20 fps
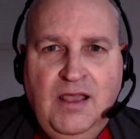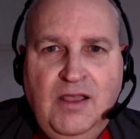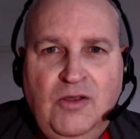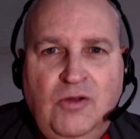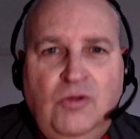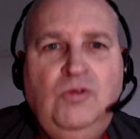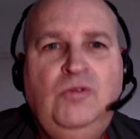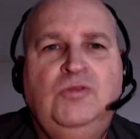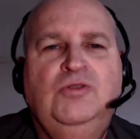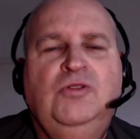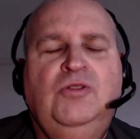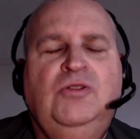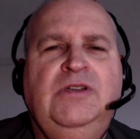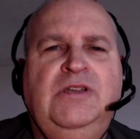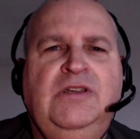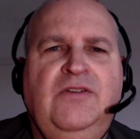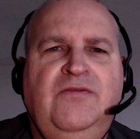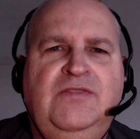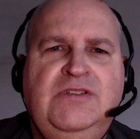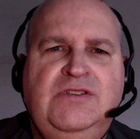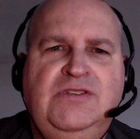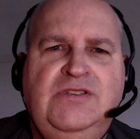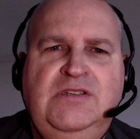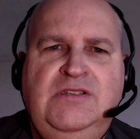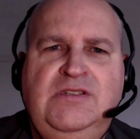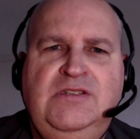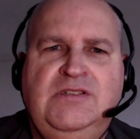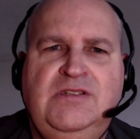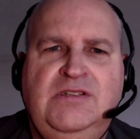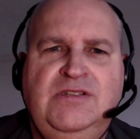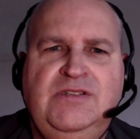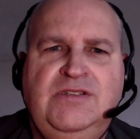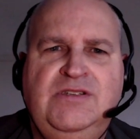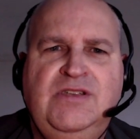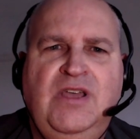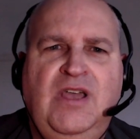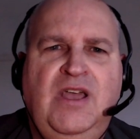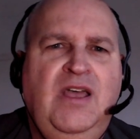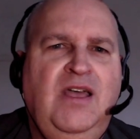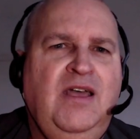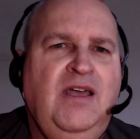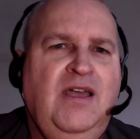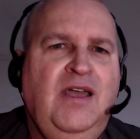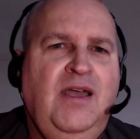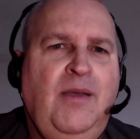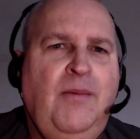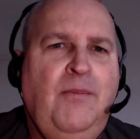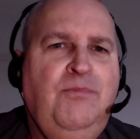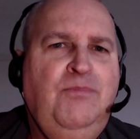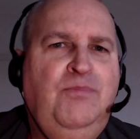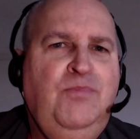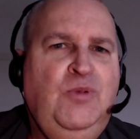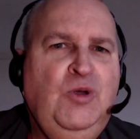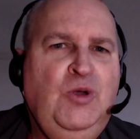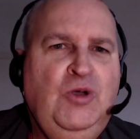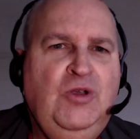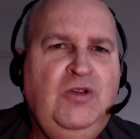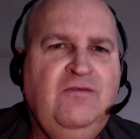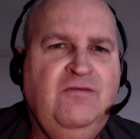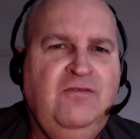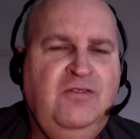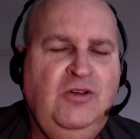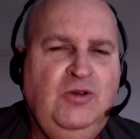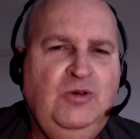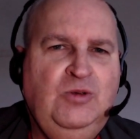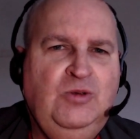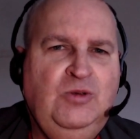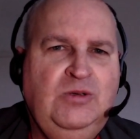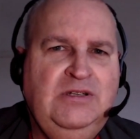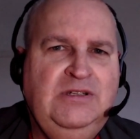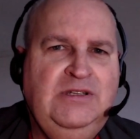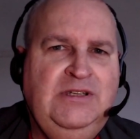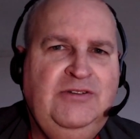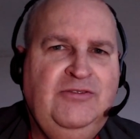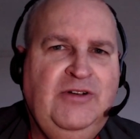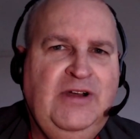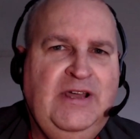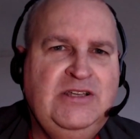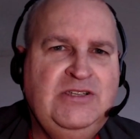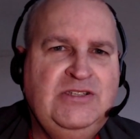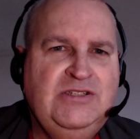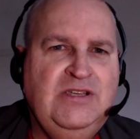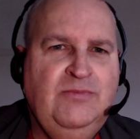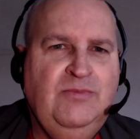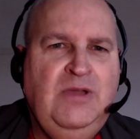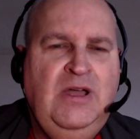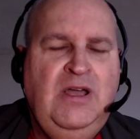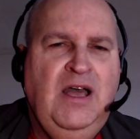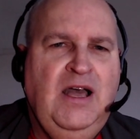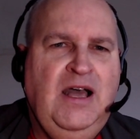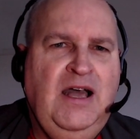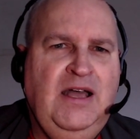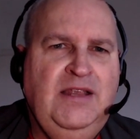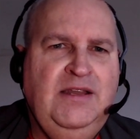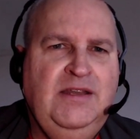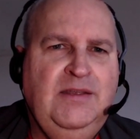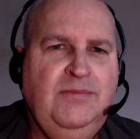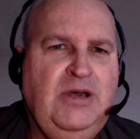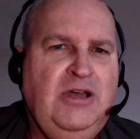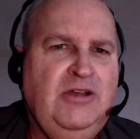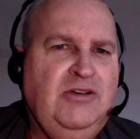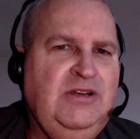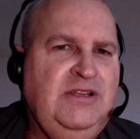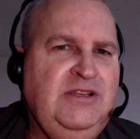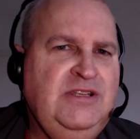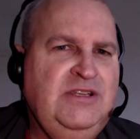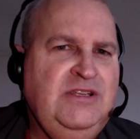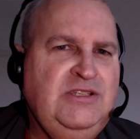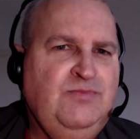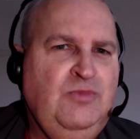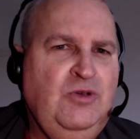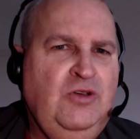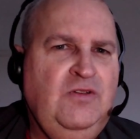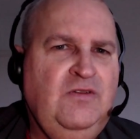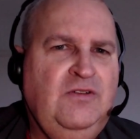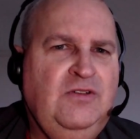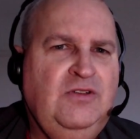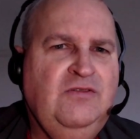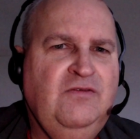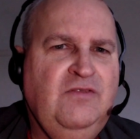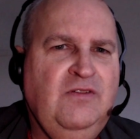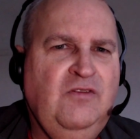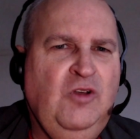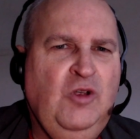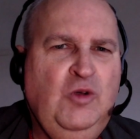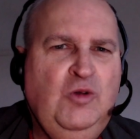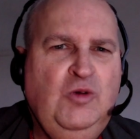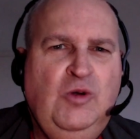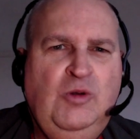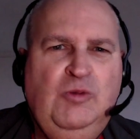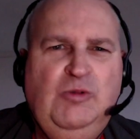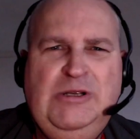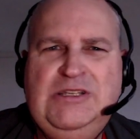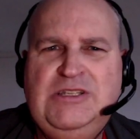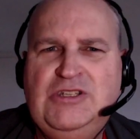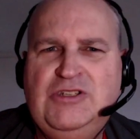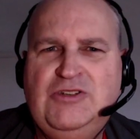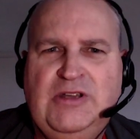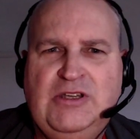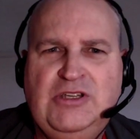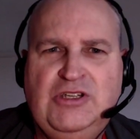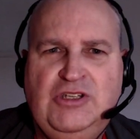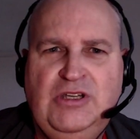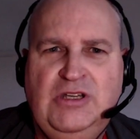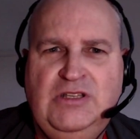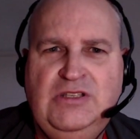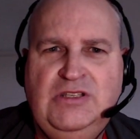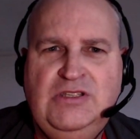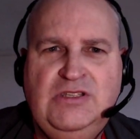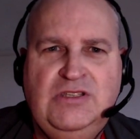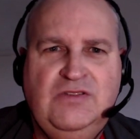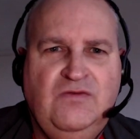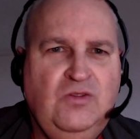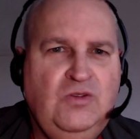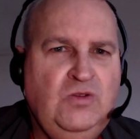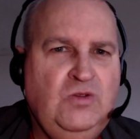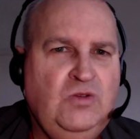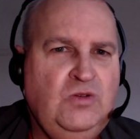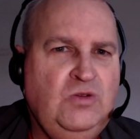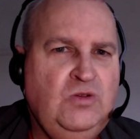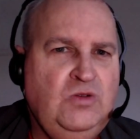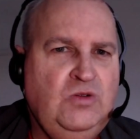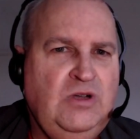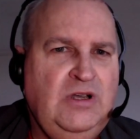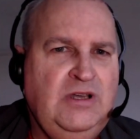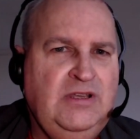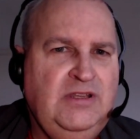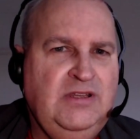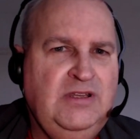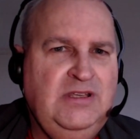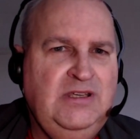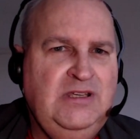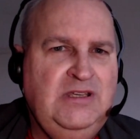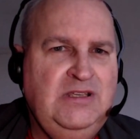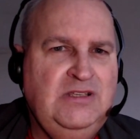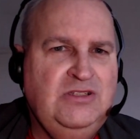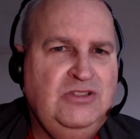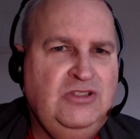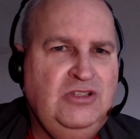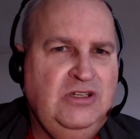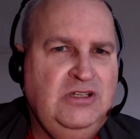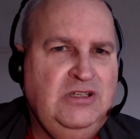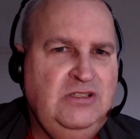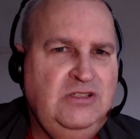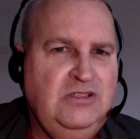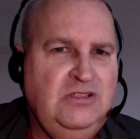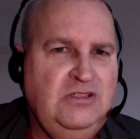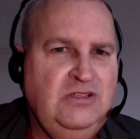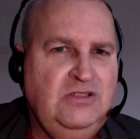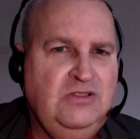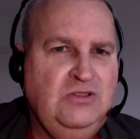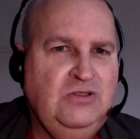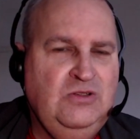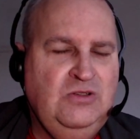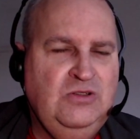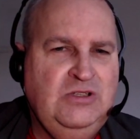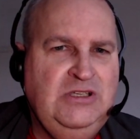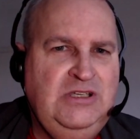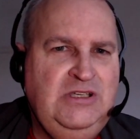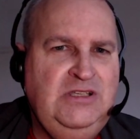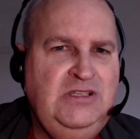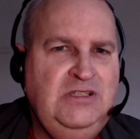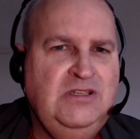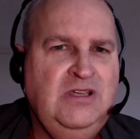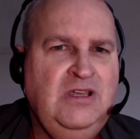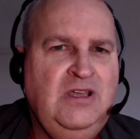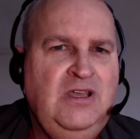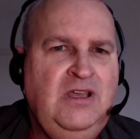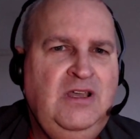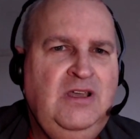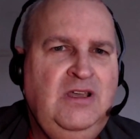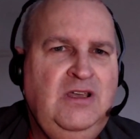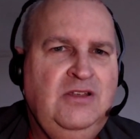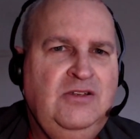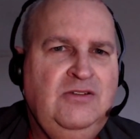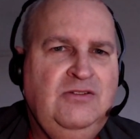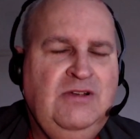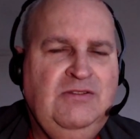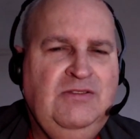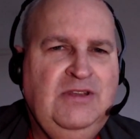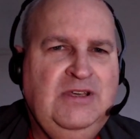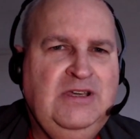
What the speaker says: Oh, talking of diseases, bird flu in Wrexham. And apparently there's bird flu restrictions for, I think it's chickens and turkeys throughout the